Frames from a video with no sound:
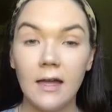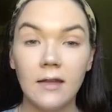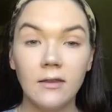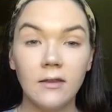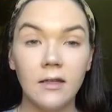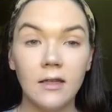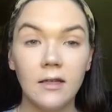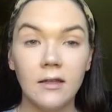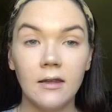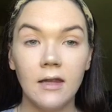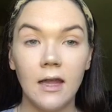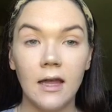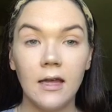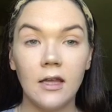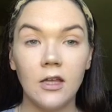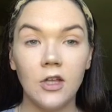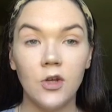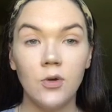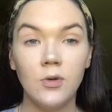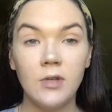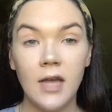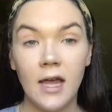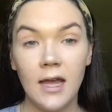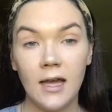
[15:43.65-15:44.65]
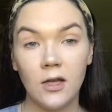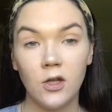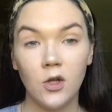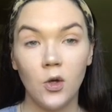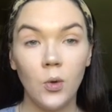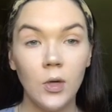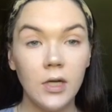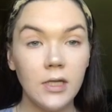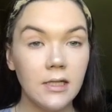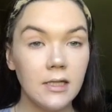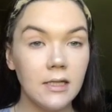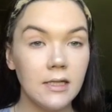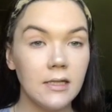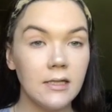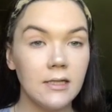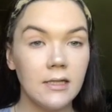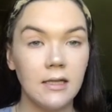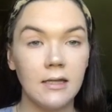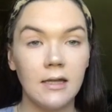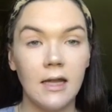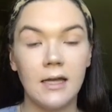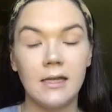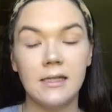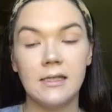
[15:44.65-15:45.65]
and then you take
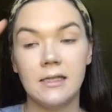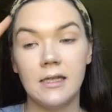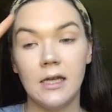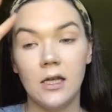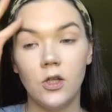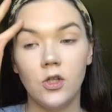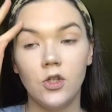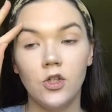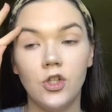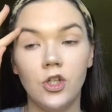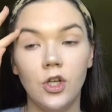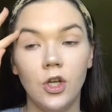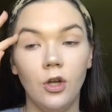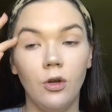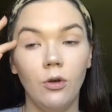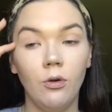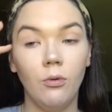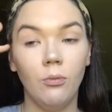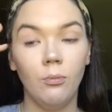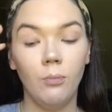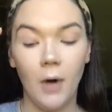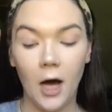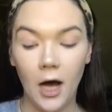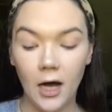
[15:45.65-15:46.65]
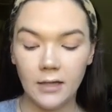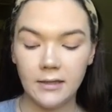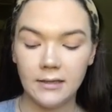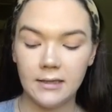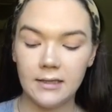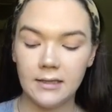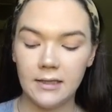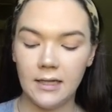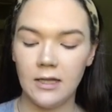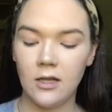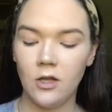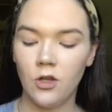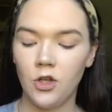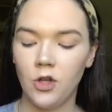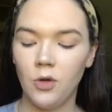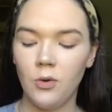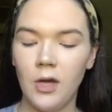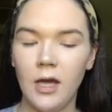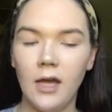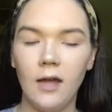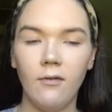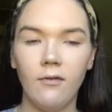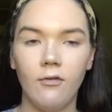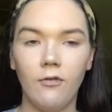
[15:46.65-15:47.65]
quizzes and they send you boxes and
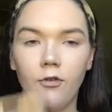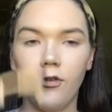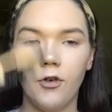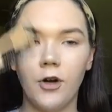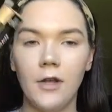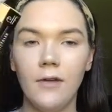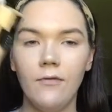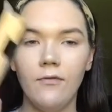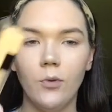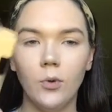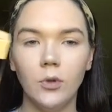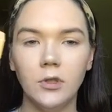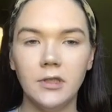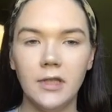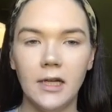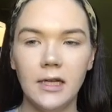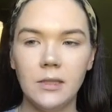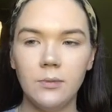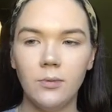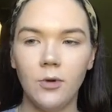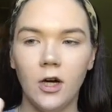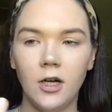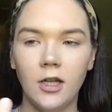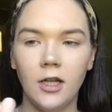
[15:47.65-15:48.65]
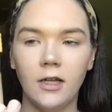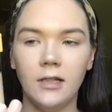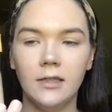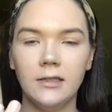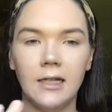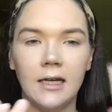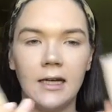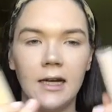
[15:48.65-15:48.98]
you get free full-size products.